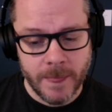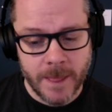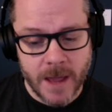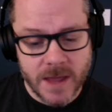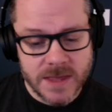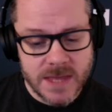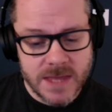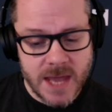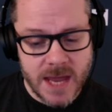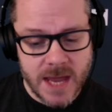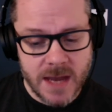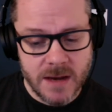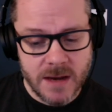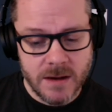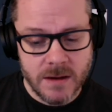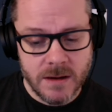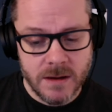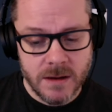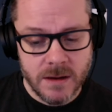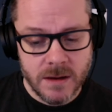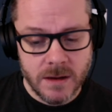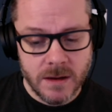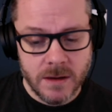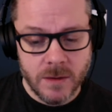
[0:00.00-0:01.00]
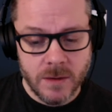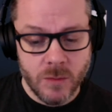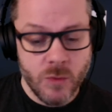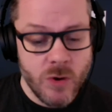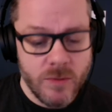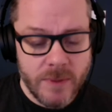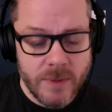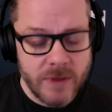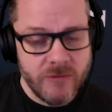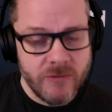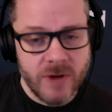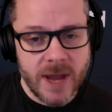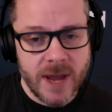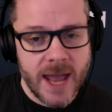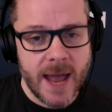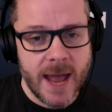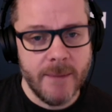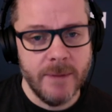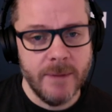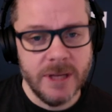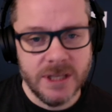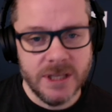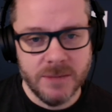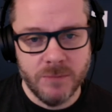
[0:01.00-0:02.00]
And then we'll be really
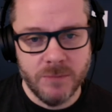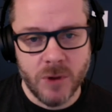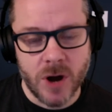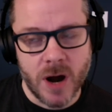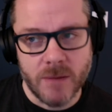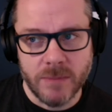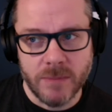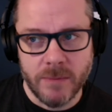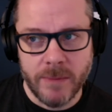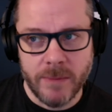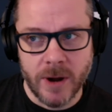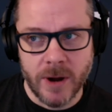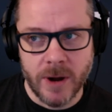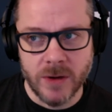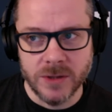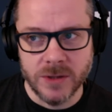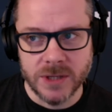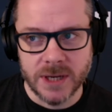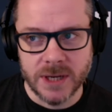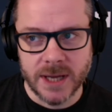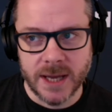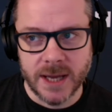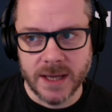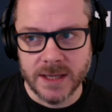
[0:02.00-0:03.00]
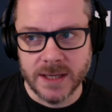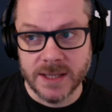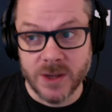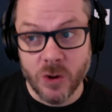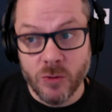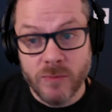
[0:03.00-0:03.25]
happy to put our proposal against it.